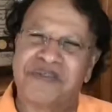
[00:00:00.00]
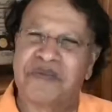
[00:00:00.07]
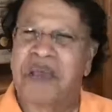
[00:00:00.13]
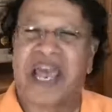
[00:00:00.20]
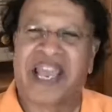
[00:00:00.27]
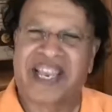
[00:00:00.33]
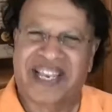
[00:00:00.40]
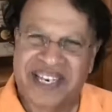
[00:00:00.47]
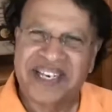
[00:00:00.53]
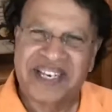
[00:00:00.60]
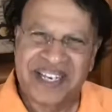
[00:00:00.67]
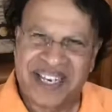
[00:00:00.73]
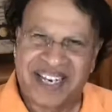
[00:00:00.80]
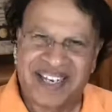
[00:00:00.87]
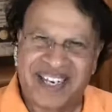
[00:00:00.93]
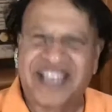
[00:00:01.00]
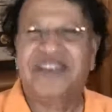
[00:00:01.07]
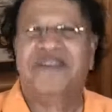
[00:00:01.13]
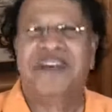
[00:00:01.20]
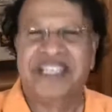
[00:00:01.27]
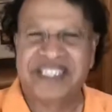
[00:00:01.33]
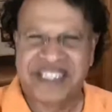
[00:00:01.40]
back
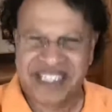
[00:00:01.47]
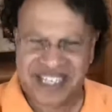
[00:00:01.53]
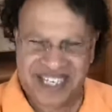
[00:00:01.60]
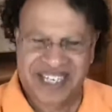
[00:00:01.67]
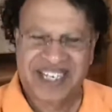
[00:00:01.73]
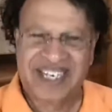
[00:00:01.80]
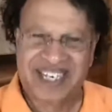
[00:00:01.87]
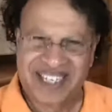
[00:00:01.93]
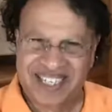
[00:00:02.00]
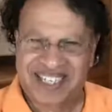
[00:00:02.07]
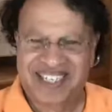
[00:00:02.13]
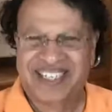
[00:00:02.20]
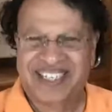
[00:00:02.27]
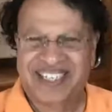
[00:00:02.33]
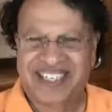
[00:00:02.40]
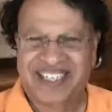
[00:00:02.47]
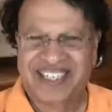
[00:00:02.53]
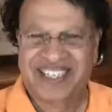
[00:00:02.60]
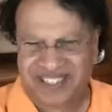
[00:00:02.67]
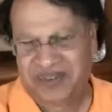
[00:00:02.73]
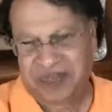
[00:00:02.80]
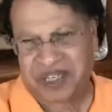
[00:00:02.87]
adventure in
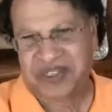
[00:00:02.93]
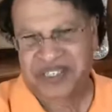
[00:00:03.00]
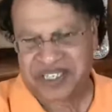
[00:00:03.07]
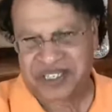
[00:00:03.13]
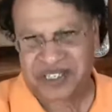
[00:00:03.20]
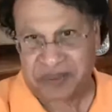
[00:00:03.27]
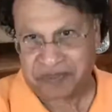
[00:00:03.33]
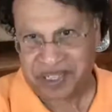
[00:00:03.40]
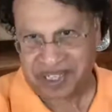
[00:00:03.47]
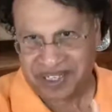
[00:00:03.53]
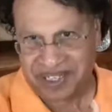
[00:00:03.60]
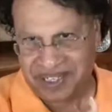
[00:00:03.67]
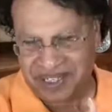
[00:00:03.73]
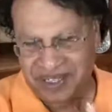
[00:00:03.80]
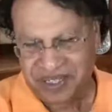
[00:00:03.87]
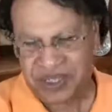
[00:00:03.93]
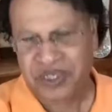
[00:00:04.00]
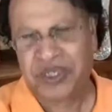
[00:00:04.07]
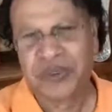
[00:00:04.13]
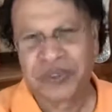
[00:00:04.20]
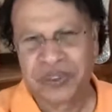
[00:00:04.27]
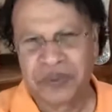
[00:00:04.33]
the, because it's something
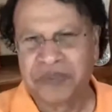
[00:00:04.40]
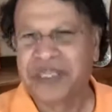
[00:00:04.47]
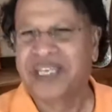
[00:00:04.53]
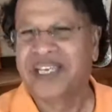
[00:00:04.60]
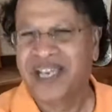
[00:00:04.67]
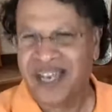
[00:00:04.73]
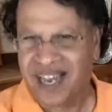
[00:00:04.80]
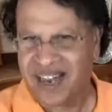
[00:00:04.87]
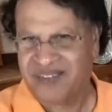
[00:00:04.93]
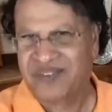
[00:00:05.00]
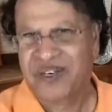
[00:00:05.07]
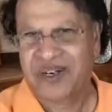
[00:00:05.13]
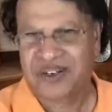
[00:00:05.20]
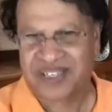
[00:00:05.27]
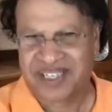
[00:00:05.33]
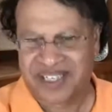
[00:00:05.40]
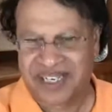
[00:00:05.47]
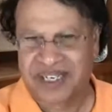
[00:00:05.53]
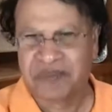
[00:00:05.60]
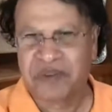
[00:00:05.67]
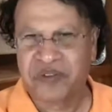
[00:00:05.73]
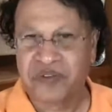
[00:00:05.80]
new to me, I've not
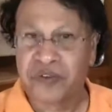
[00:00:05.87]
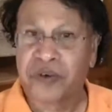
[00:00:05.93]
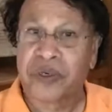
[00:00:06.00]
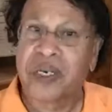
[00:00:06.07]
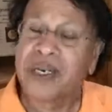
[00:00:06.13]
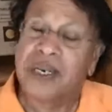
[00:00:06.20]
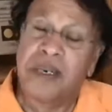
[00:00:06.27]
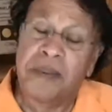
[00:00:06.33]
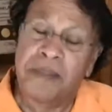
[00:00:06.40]
done before.